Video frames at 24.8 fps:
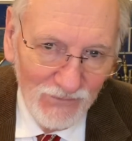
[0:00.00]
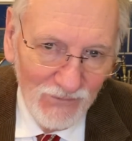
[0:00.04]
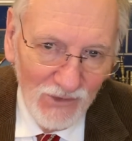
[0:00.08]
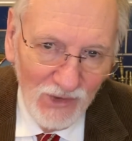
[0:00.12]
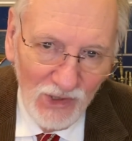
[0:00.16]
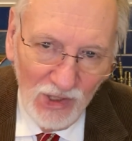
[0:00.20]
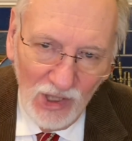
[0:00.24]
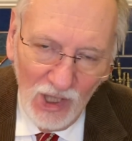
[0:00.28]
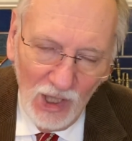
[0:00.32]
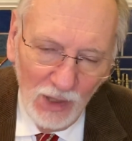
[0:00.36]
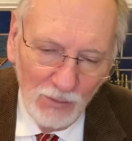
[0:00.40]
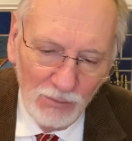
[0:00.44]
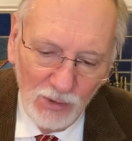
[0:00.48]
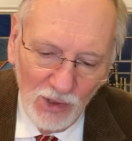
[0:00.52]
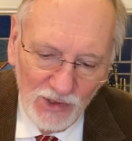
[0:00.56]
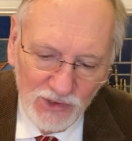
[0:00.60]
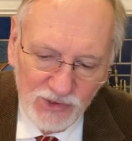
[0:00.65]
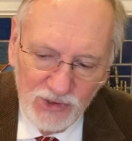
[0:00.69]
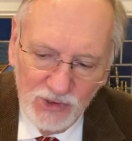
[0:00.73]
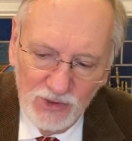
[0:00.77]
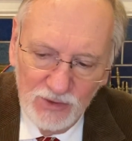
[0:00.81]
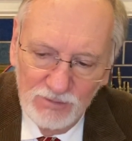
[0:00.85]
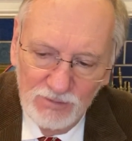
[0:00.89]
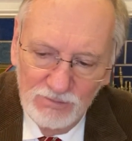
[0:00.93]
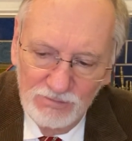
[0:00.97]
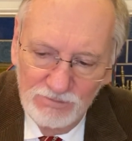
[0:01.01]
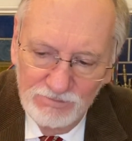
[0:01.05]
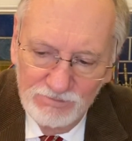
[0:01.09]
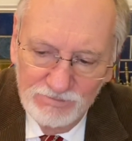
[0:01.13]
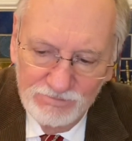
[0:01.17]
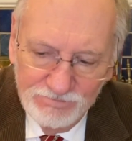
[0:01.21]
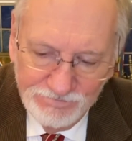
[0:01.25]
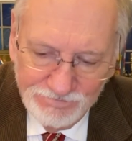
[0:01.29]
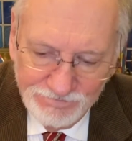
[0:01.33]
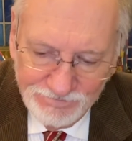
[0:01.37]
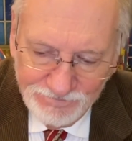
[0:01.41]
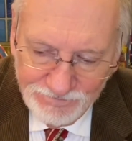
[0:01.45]
God bless you.
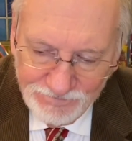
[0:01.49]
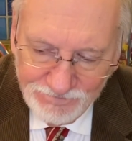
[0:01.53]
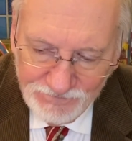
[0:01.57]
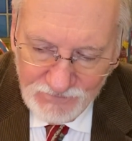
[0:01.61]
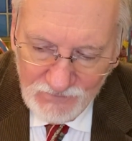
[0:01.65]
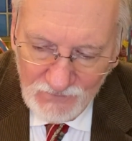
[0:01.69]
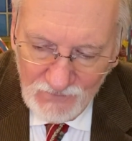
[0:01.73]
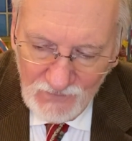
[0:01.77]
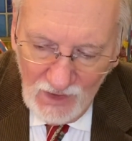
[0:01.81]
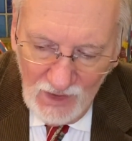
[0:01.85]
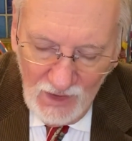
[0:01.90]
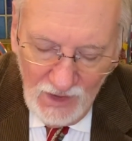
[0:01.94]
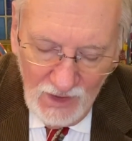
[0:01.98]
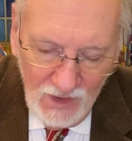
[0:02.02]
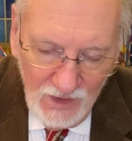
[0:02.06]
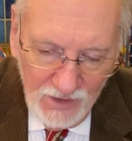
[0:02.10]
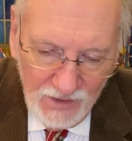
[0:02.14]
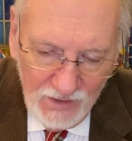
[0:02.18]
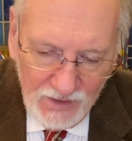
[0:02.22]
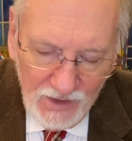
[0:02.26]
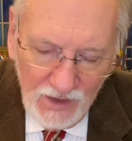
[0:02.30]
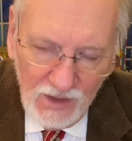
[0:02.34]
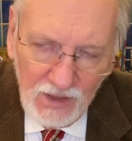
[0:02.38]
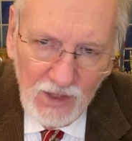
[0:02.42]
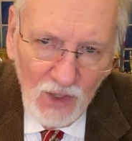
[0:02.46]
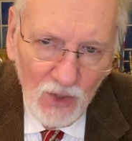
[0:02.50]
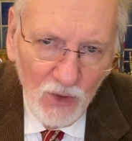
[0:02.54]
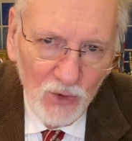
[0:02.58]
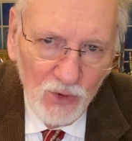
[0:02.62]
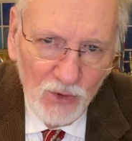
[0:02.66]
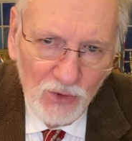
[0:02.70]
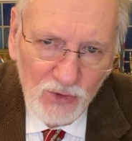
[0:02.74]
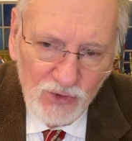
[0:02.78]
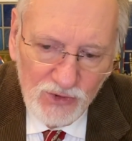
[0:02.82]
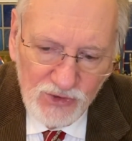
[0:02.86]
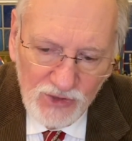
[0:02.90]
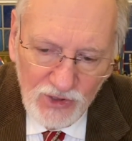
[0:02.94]
Take care of
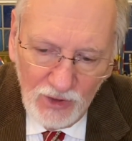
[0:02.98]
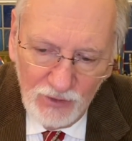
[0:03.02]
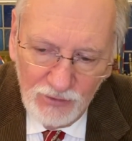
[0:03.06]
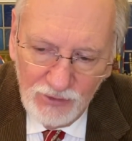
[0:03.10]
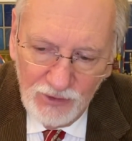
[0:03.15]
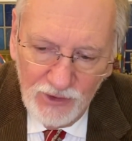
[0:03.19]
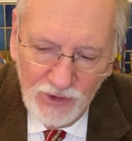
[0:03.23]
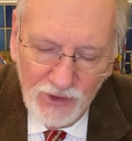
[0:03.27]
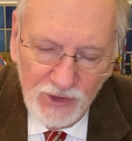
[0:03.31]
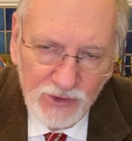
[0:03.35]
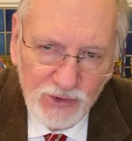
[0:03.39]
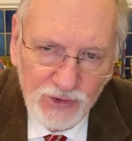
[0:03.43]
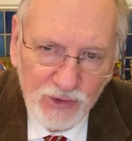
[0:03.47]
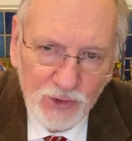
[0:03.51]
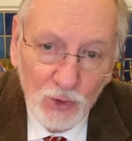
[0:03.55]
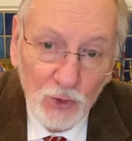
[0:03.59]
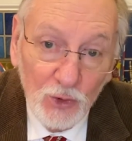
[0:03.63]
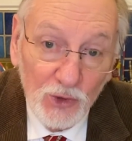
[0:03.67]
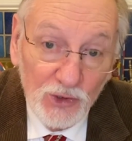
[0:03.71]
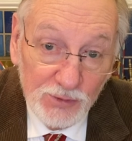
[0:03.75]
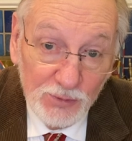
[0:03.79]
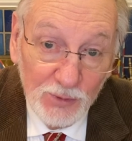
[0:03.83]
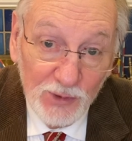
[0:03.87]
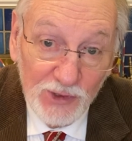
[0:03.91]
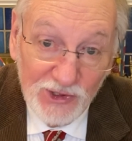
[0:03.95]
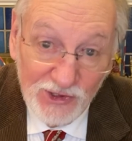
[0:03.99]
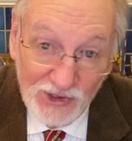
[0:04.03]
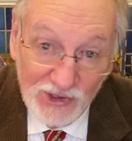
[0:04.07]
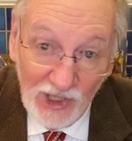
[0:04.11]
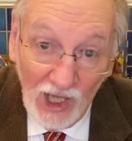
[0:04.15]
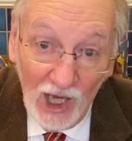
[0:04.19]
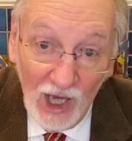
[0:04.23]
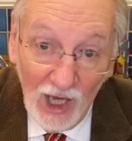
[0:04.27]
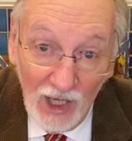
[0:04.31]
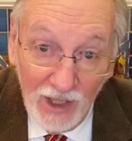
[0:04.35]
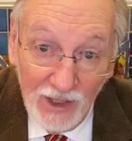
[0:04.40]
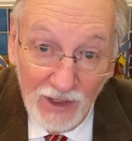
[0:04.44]
yourself in this Christmas
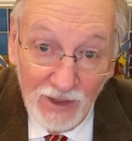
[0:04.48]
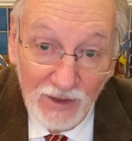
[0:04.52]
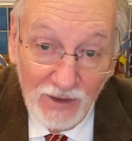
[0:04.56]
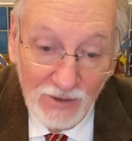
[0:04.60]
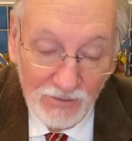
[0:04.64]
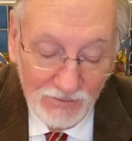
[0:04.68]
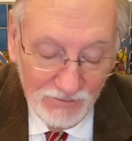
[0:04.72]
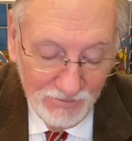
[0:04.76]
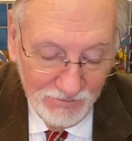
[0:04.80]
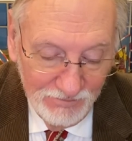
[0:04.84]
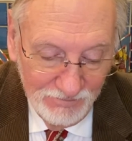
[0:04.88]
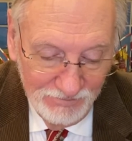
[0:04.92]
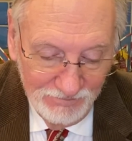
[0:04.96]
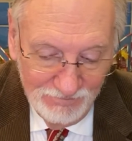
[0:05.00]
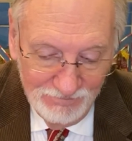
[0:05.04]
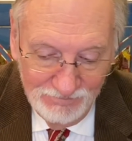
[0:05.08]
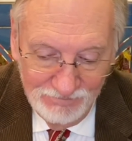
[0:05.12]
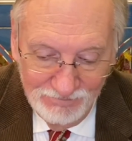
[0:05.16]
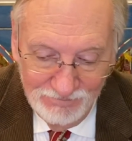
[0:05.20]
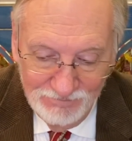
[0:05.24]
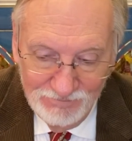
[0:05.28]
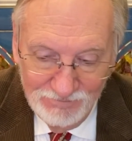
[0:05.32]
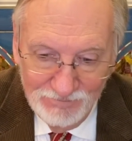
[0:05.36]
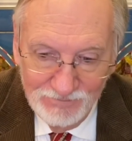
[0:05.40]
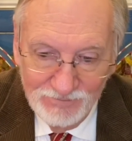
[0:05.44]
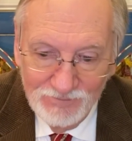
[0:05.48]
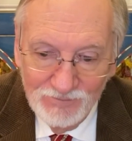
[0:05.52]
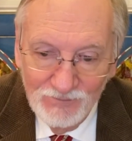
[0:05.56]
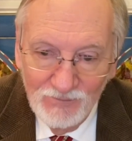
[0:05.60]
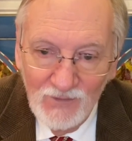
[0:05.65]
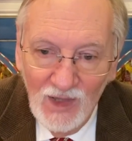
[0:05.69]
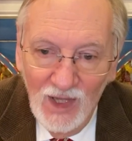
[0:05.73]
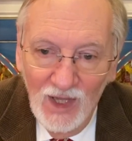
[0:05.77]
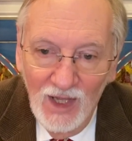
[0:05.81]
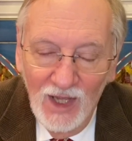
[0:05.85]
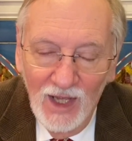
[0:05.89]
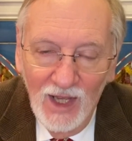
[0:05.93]
tide.
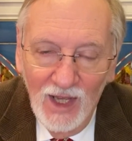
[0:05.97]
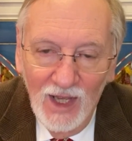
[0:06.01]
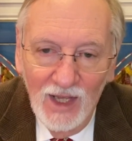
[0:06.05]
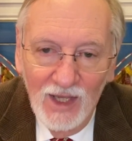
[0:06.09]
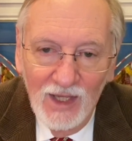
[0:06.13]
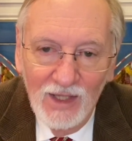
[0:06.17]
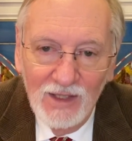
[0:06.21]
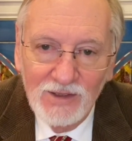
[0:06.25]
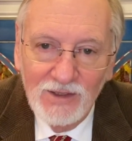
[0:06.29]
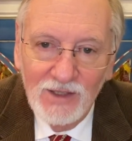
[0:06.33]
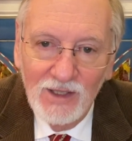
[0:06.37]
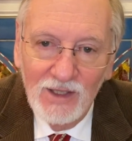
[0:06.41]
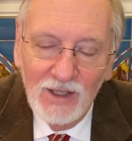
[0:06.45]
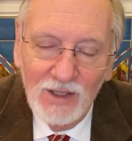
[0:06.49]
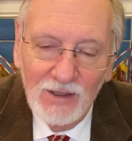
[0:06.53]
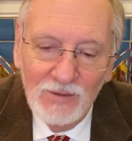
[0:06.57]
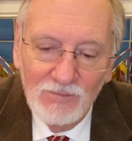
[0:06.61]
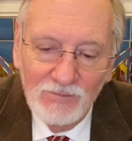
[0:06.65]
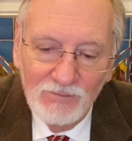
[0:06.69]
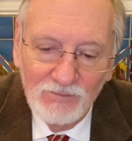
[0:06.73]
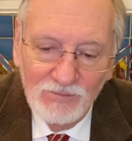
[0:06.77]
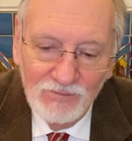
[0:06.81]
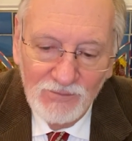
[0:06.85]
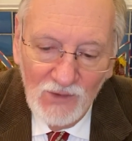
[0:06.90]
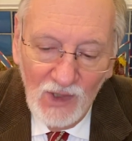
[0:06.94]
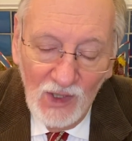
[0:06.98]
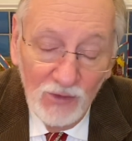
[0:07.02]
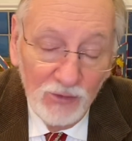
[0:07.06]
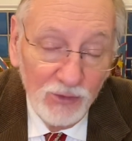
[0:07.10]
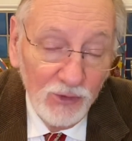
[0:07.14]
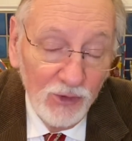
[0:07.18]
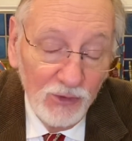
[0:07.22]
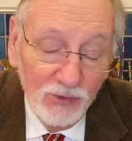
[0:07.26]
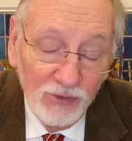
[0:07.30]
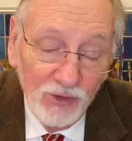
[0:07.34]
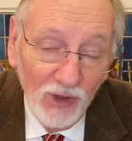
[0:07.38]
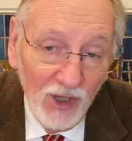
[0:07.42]
And if
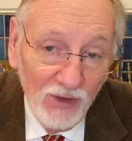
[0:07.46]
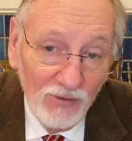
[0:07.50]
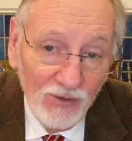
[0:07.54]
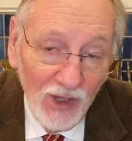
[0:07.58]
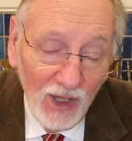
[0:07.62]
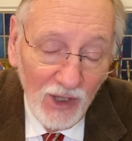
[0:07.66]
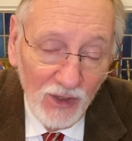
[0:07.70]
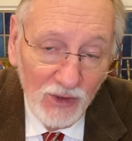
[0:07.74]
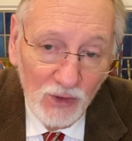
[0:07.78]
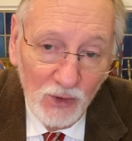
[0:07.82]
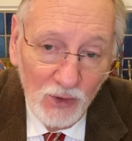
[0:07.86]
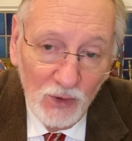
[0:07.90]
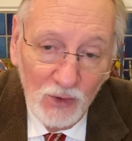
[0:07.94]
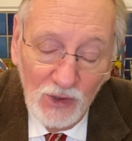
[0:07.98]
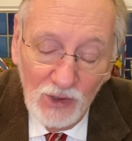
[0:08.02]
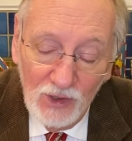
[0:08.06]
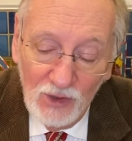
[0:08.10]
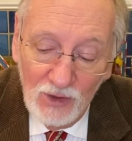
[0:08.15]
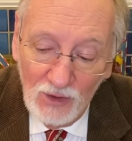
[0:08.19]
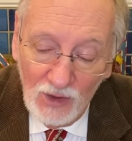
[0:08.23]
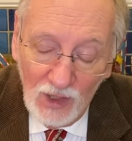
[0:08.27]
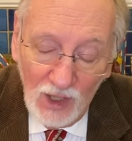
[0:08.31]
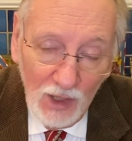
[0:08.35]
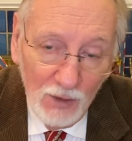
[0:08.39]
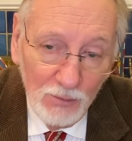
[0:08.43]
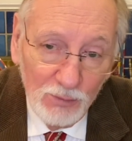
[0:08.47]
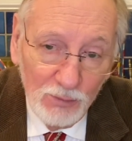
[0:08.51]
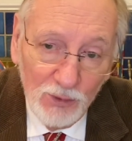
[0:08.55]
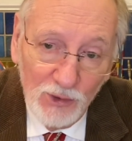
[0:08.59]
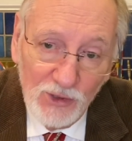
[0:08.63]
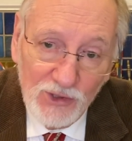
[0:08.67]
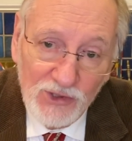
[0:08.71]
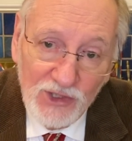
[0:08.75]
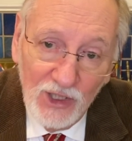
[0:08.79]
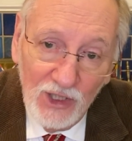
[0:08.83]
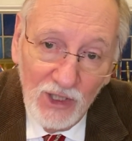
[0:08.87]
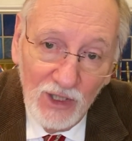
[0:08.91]
you find value here, I'd
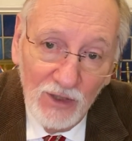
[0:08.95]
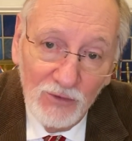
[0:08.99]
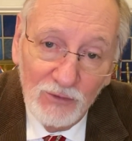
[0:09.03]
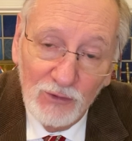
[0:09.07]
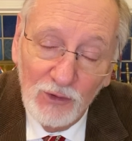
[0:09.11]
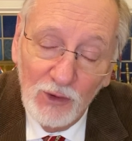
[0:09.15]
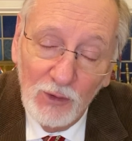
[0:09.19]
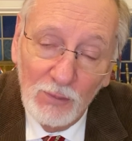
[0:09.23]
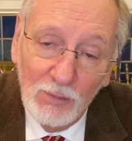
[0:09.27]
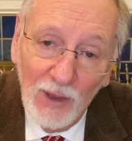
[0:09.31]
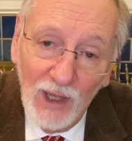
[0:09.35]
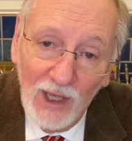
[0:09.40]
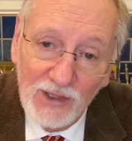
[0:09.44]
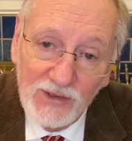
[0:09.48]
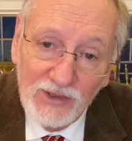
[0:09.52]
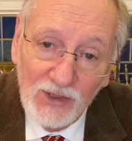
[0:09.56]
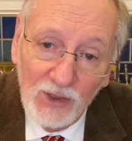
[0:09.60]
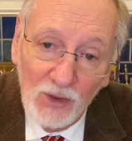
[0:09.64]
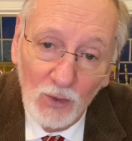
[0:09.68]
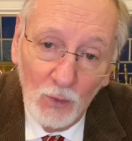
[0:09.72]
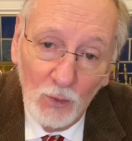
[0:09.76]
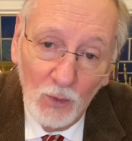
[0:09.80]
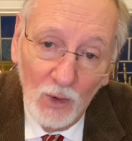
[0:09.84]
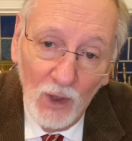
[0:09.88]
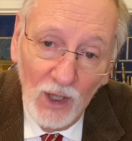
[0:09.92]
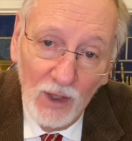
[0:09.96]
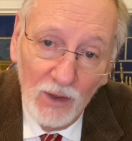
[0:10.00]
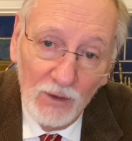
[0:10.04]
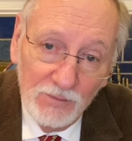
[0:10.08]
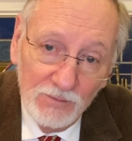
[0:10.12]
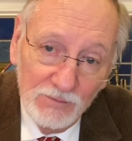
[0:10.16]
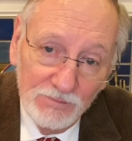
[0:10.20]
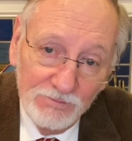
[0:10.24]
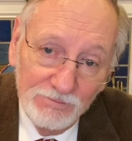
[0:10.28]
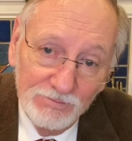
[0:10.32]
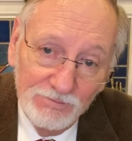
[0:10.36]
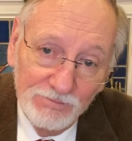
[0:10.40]
appreciate it if you'd pass it around.
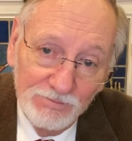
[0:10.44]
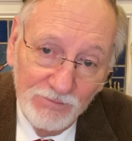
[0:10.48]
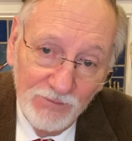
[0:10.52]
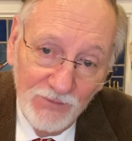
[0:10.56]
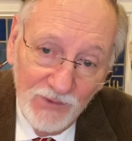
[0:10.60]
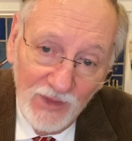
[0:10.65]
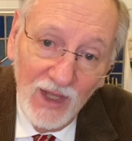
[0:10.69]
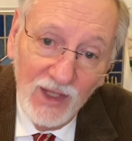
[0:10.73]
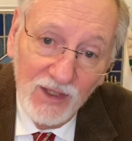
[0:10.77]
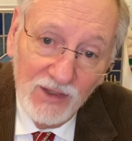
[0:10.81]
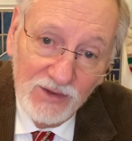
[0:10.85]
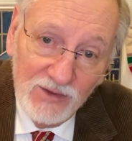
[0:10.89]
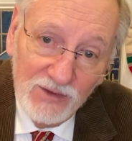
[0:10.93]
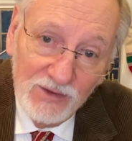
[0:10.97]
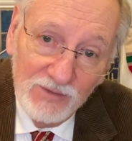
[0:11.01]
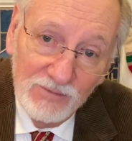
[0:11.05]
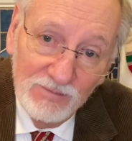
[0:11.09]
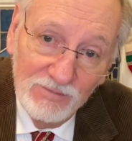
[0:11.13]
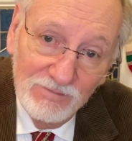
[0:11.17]
Thanks.